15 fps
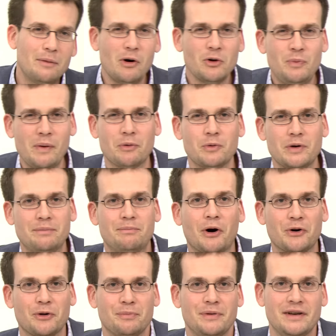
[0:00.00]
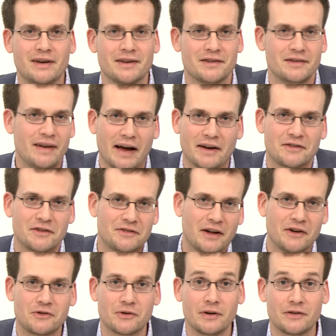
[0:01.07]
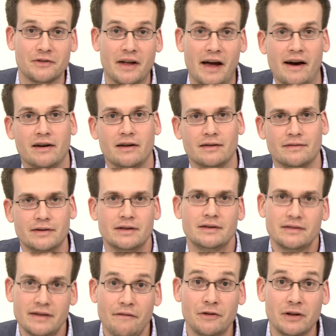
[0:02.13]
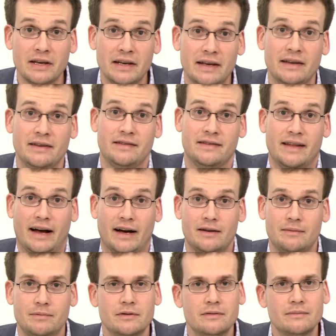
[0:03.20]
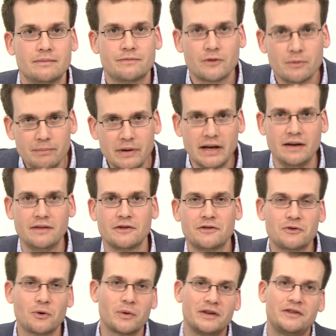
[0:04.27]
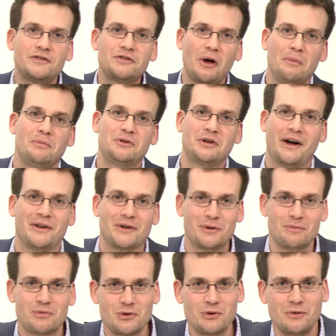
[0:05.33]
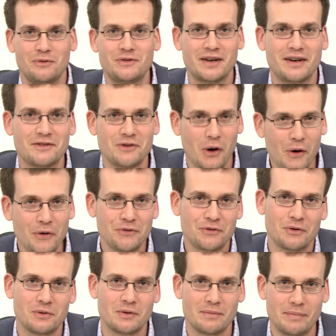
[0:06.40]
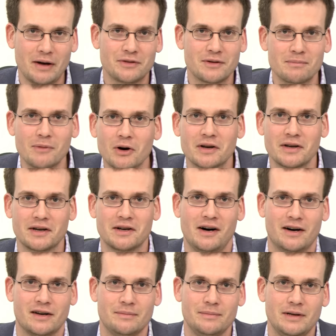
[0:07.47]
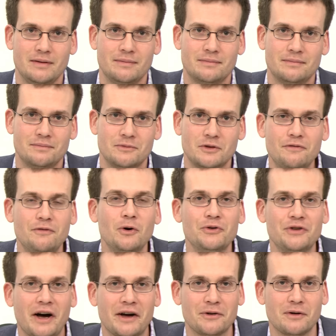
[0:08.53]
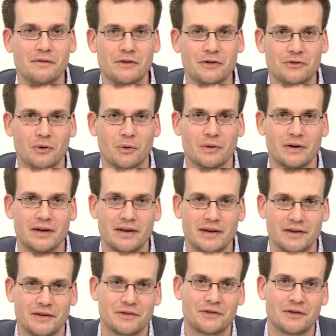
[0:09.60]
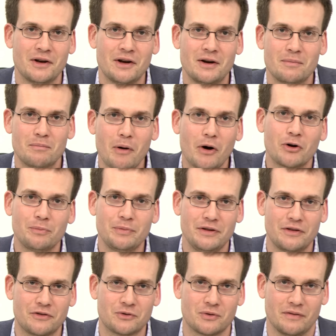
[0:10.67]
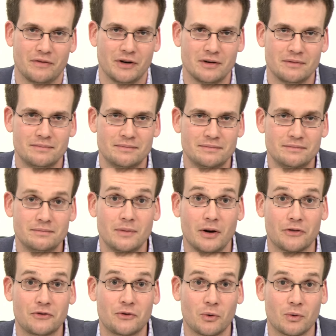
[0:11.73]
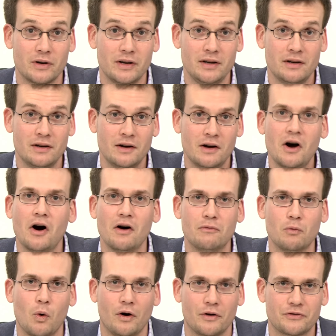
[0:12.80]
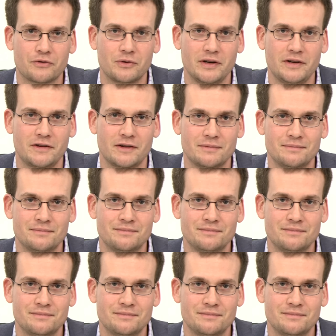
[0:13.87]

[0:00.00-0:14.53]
Now, most people read Bartleby as an existentialist narrative, and it definitely is that. But for me, the story's subtitle proves that it's also about the market economy. The full title of the story is Bartleby the Scrivener, a story of Wall Street.